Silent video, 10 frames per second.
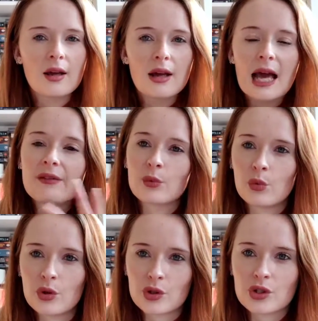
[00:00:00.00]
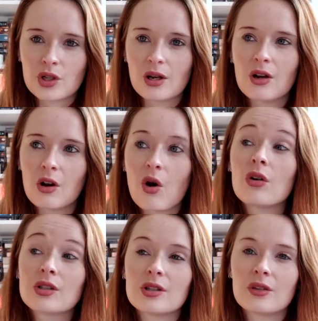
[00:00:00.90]
having watched a
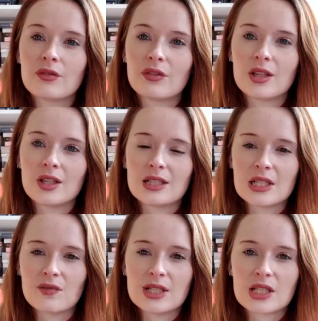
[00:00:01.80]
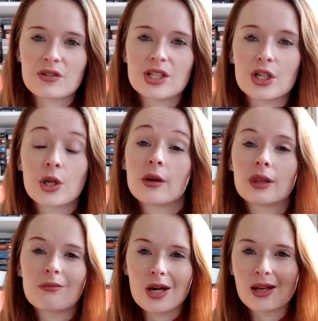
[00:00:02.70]
lot of the TV series and
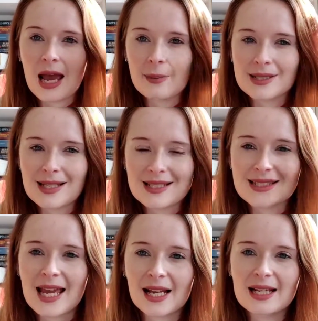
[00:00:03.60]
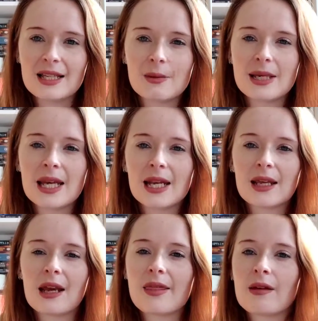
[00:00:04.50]
knowing the murder happens exactly at the
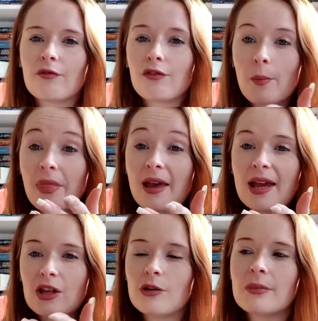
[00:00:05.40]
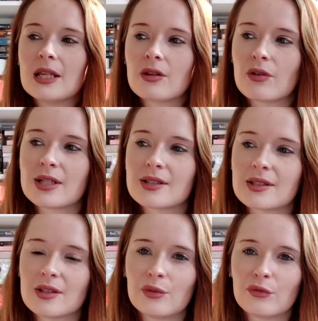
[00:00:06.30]
beginning, and then from there you meet the
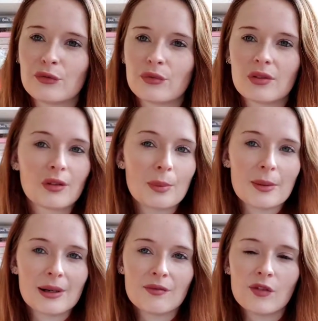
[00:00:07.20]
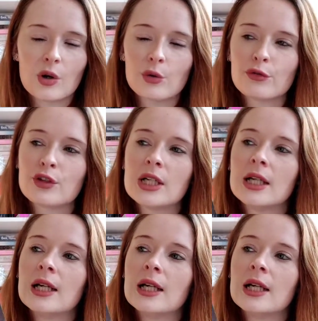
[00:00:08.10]
rest of the people involved,